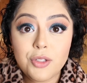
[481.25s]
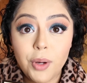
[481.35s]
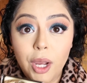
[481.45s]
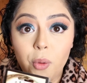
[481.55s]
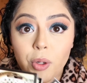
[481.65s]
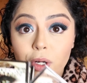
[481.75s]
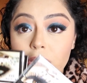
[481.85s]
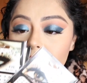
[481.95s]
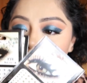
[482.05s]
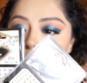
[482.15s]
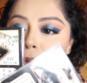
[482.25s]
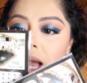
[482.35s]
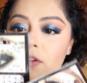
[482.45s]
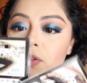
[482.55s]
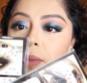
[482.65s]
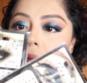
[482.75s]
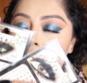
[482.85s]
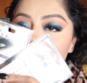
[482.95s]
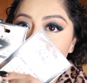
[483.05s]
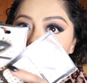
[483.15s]
So I ordered this pack from
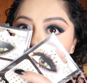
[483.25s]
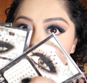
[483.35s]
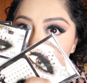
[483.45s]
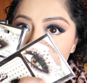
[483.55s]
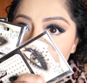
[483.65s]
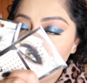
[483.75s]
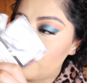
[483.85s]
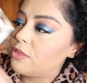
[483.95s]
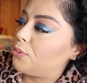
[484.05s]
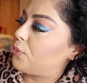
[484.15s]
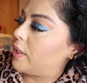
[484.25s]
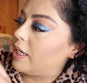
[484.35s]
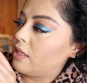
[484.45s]
Amazon. It comes with 3.